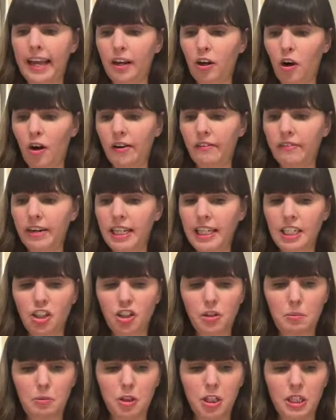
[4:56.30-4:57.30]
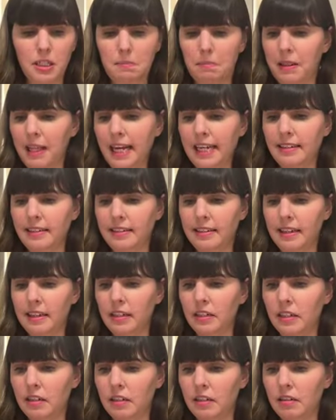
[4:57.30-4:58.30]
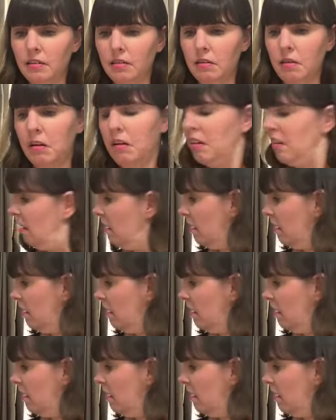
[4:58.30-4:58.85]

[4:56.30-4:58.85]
and I really just want to place it,